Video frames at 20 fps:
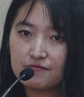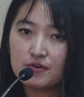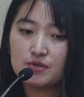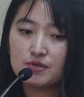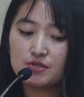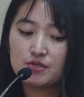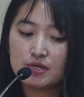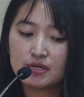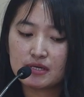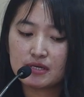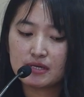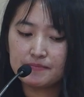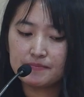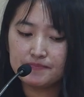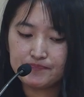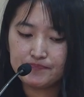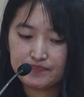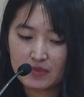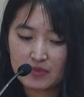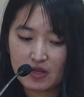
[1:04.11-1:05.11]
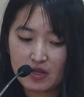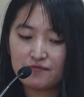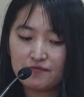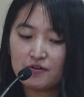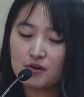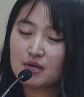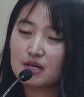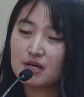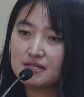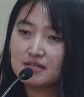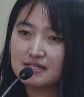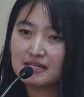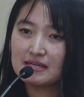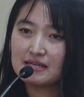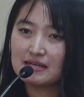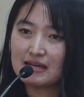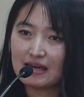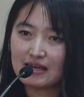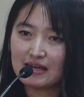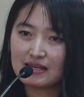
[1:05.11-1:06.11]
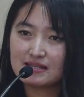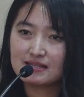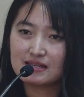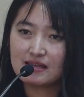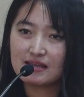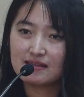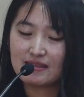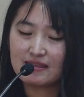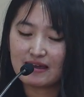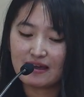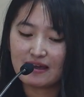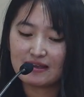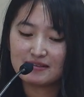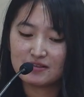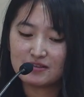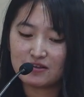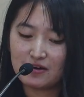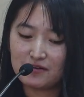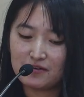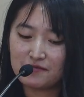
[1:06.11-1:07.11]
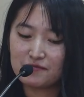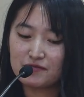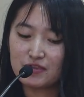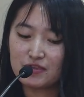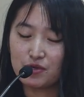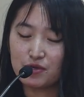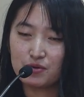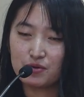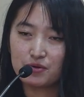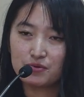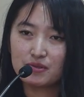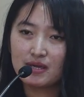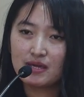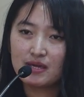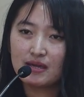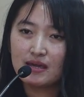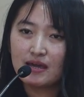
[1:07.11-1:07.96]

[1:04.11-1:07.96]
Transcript: future of our country lies in the hands of the youth.